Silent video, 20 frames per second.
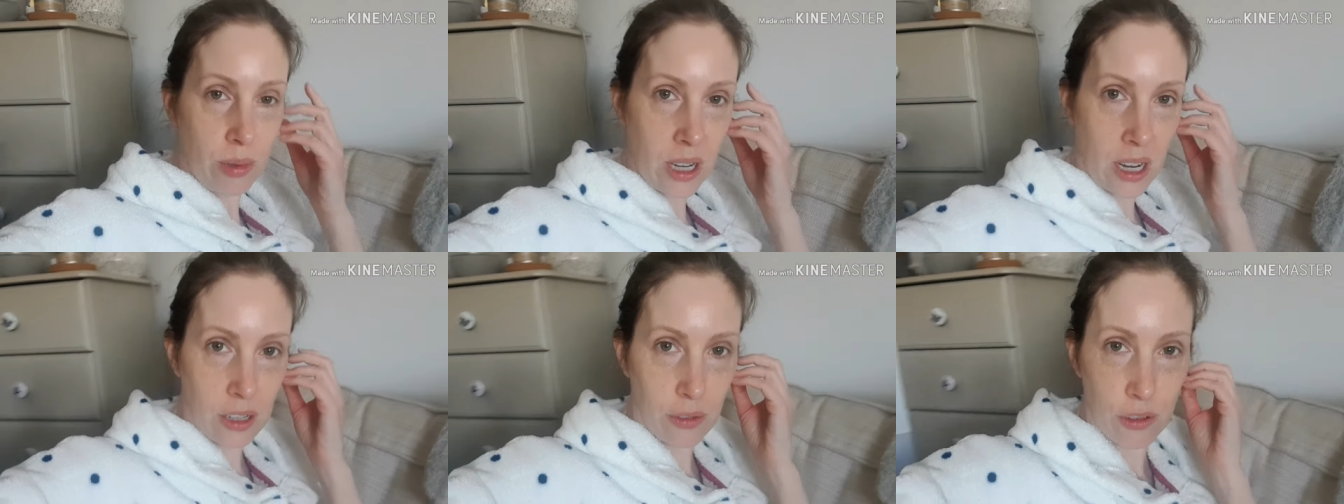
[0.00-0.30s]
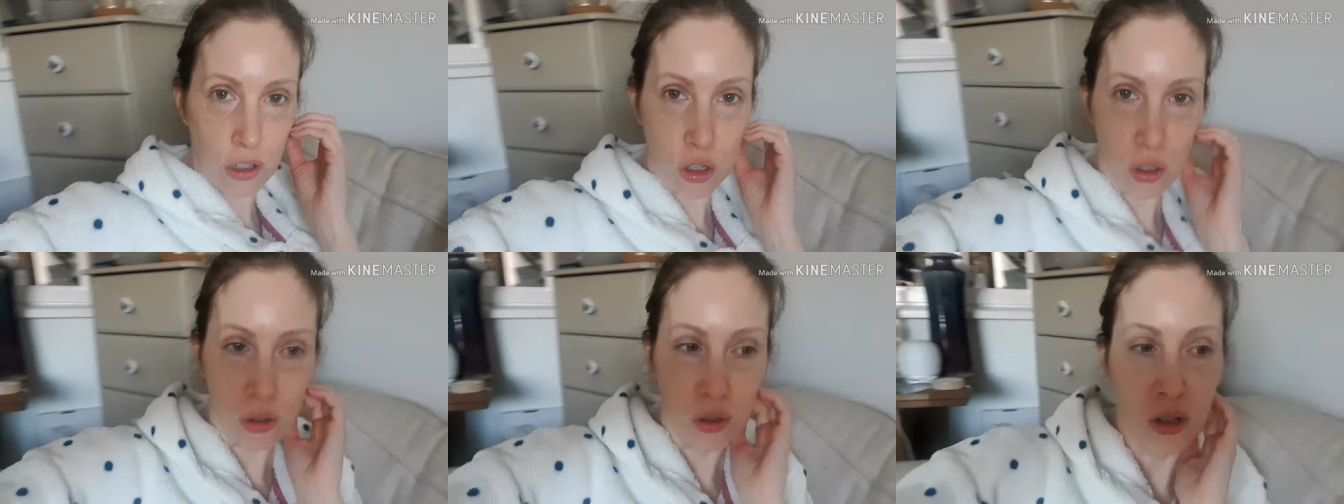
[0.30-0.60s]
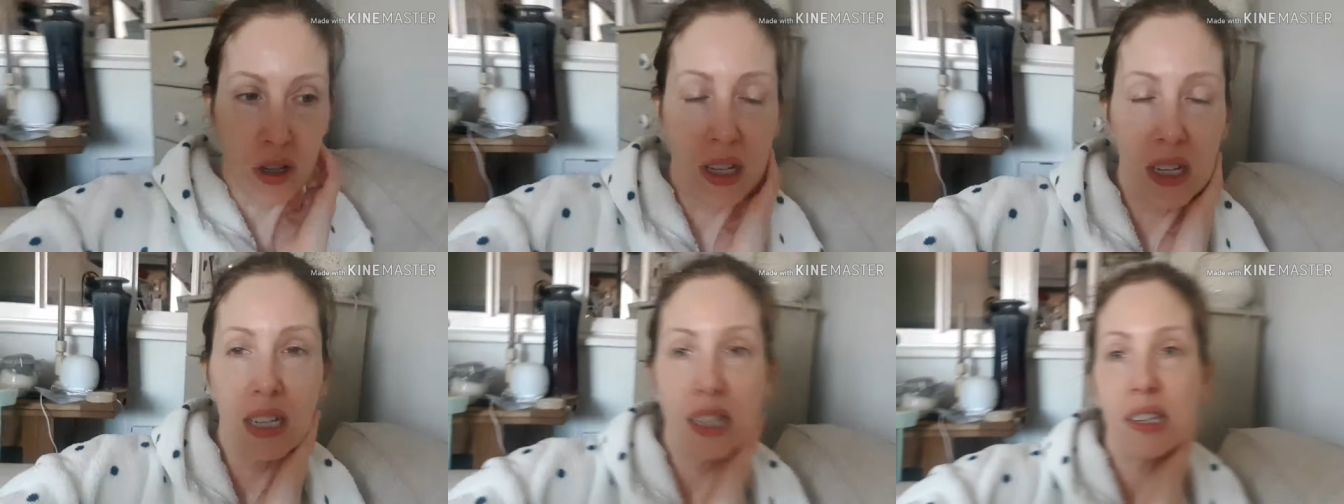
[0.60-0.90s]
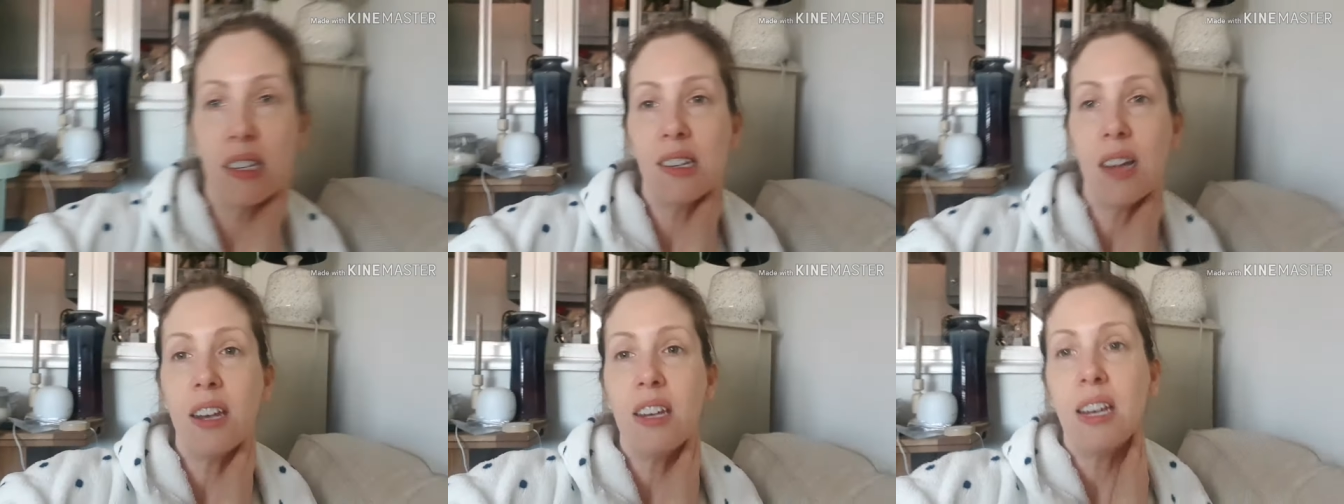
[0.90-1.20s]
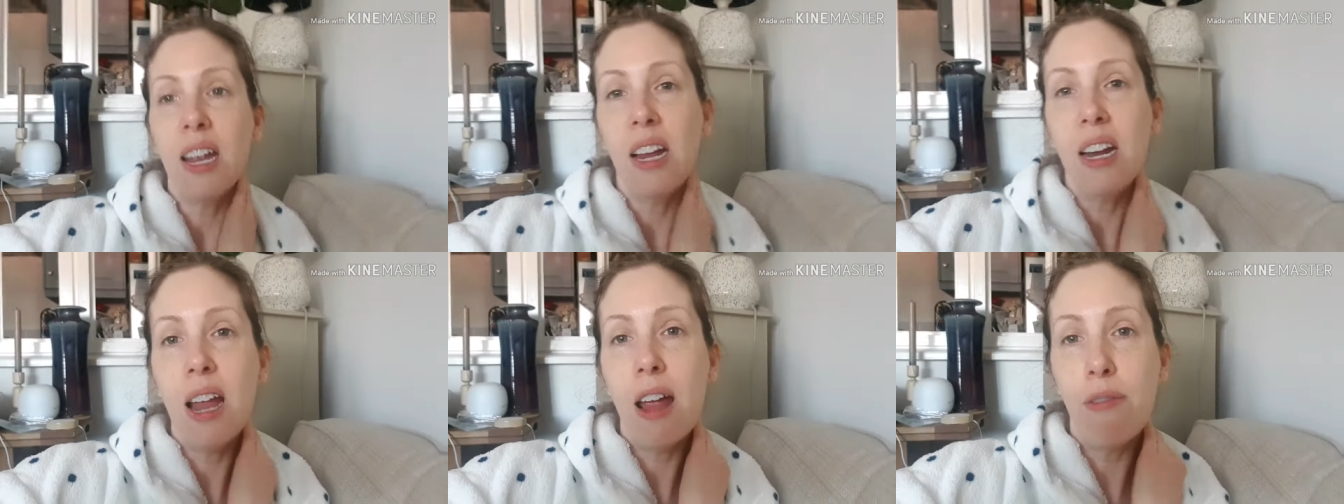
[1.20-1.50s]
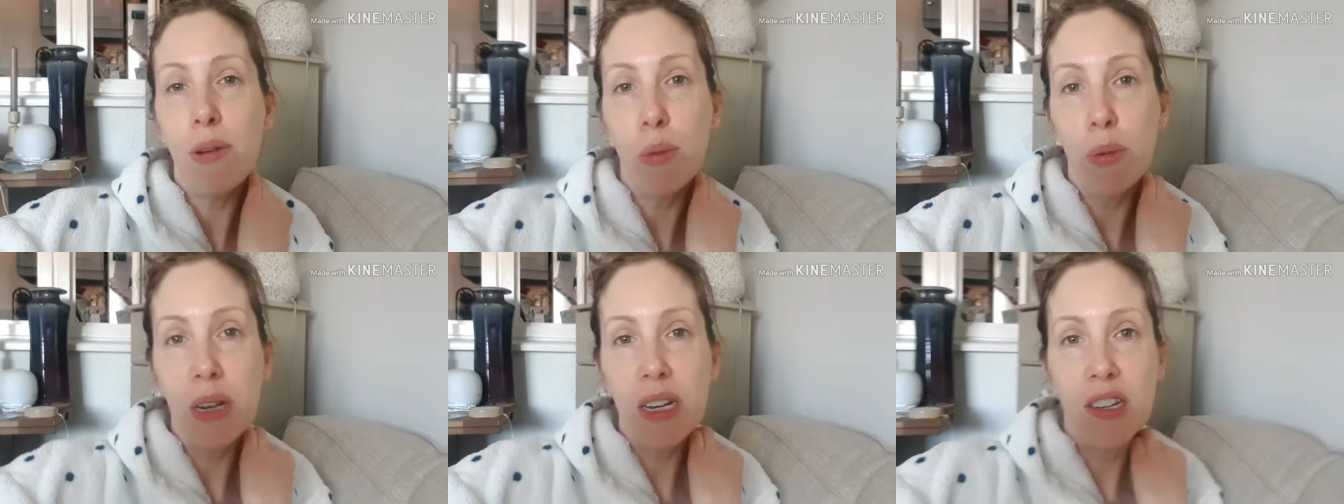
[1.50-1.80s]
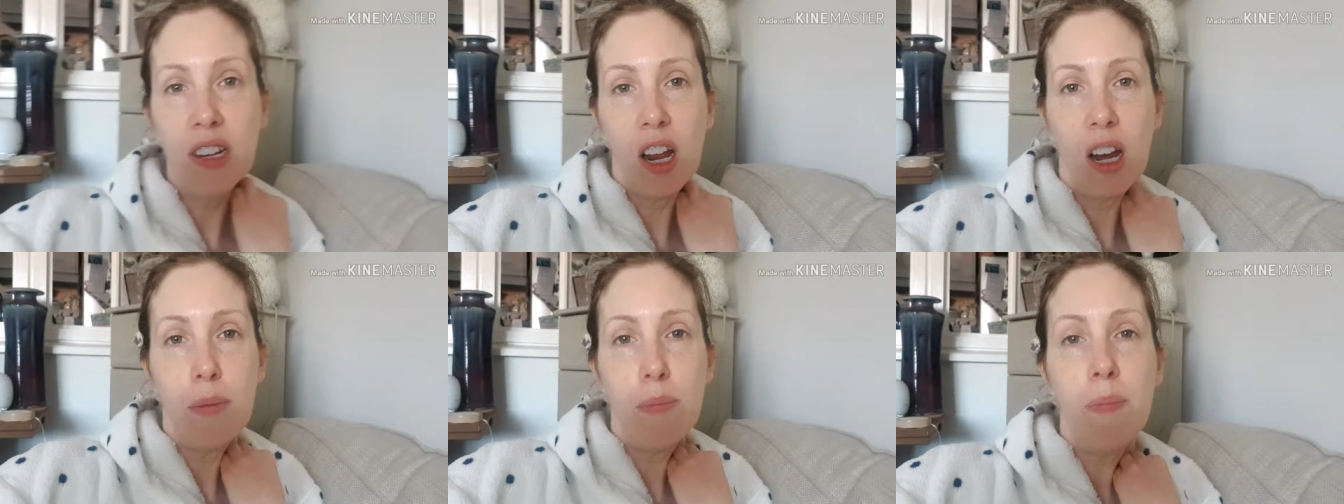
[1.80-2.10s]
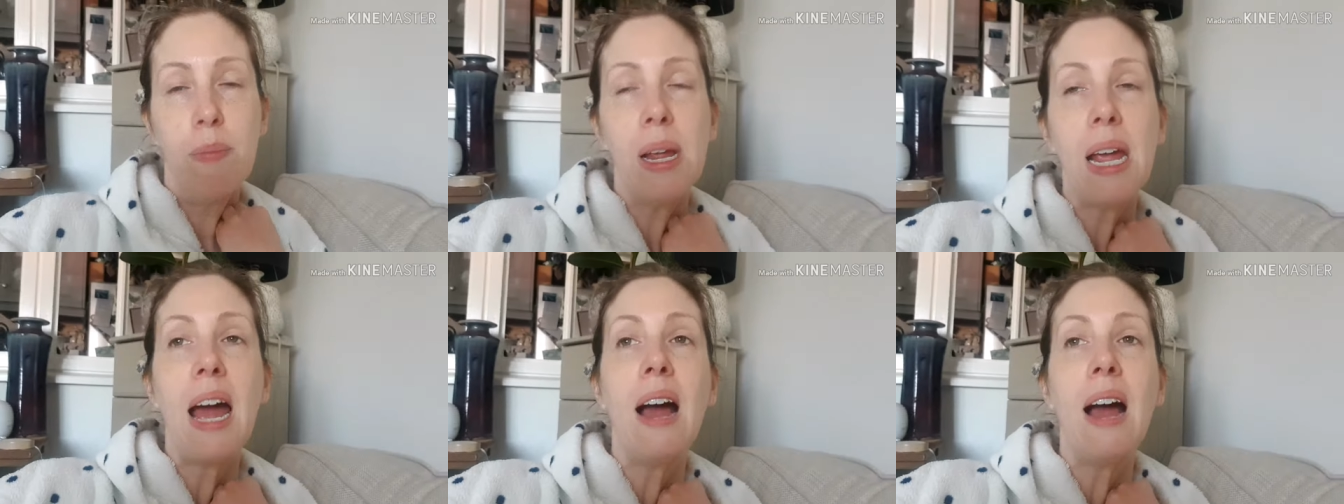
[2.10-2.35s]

that's for sure, because it's Sunday and everybody's going to be